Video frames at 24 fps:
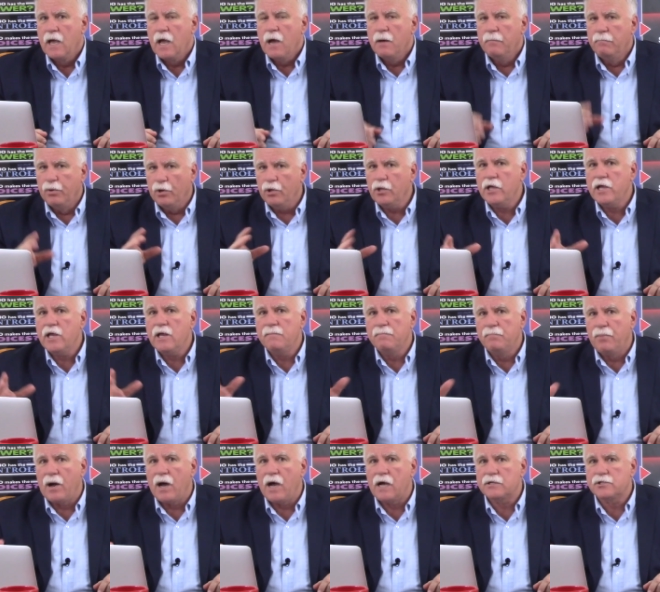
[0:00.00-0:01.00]
Bullying
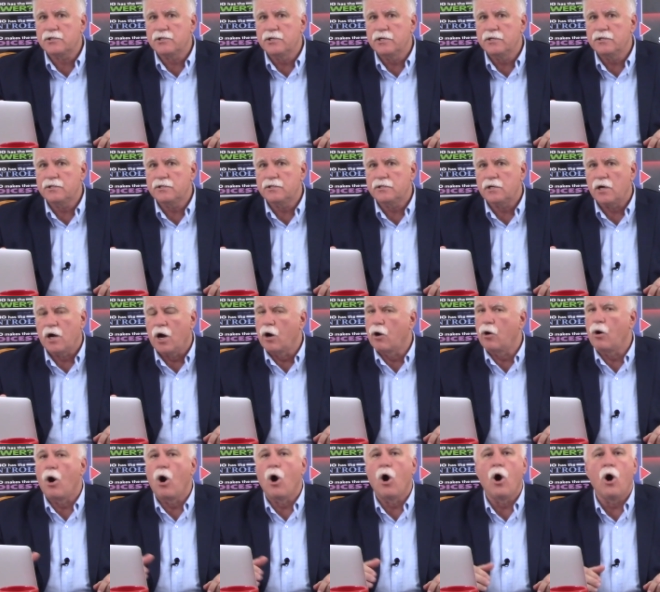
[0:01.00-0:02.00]
bosses
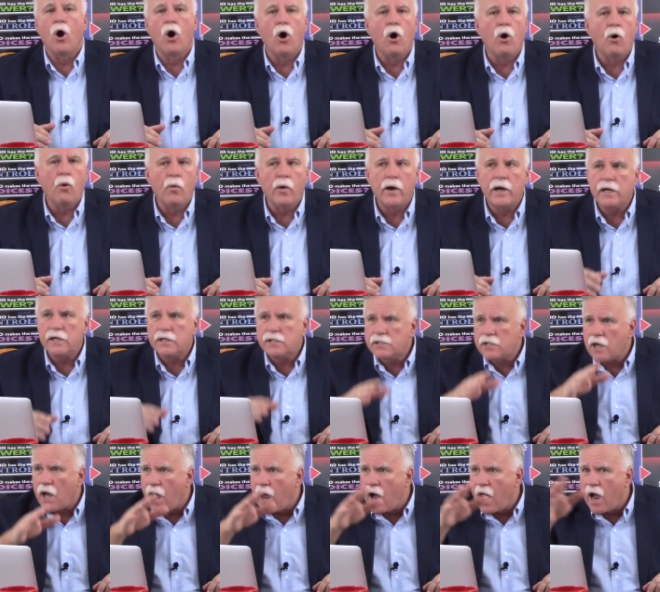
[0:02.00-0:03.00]
are always
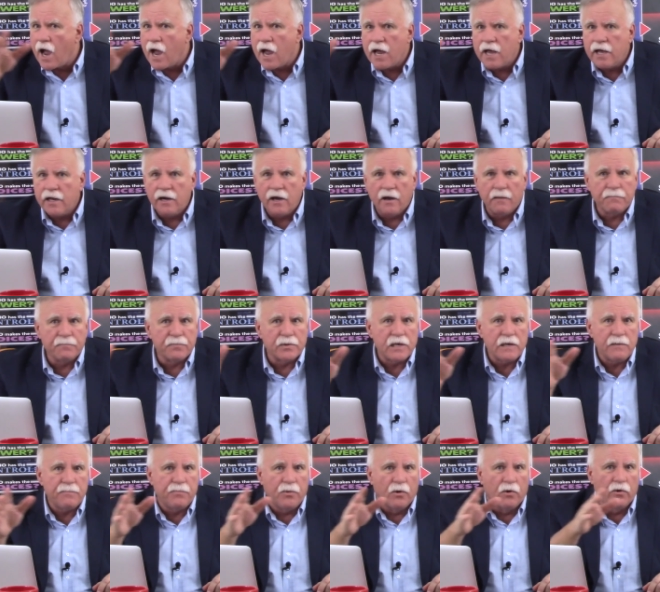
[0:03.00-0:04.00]
eyeing up
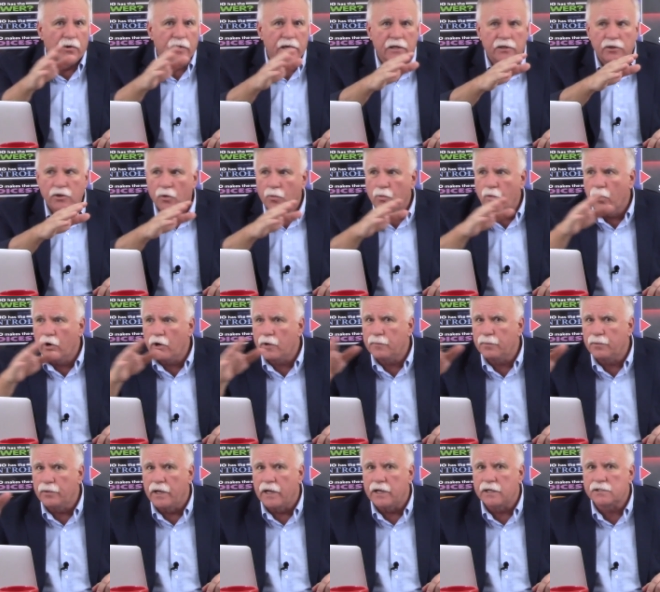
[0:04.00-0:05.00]
people in the
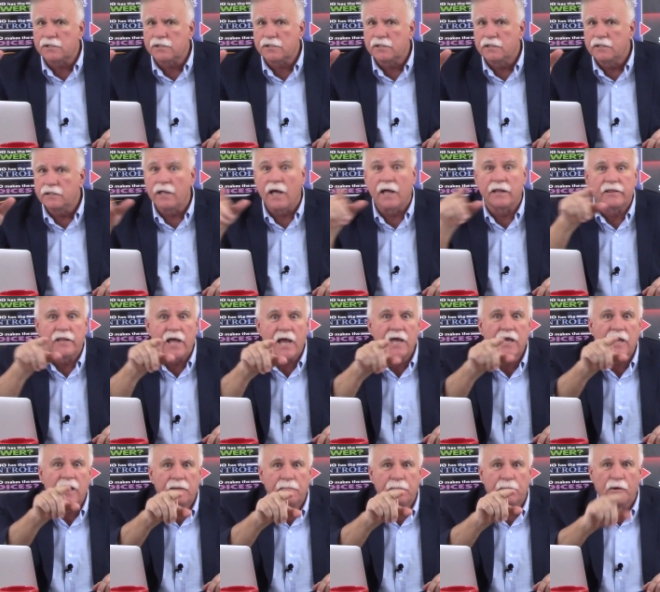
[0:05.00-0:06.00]
workplace that they
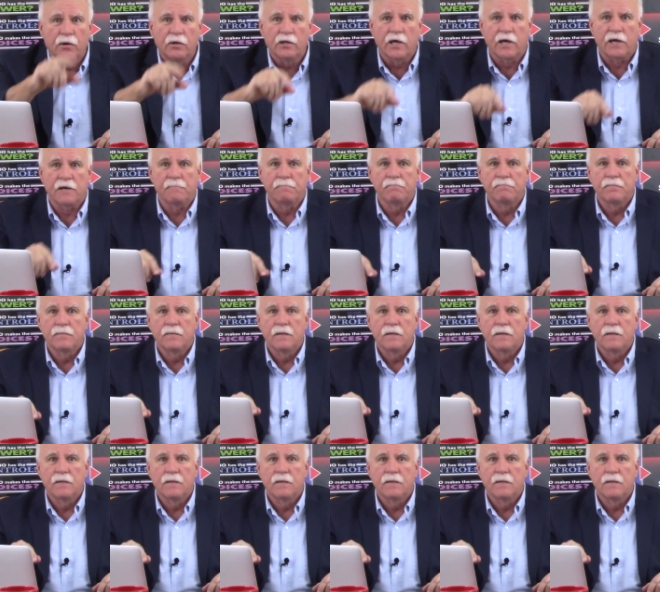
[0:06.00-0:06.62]
can bully.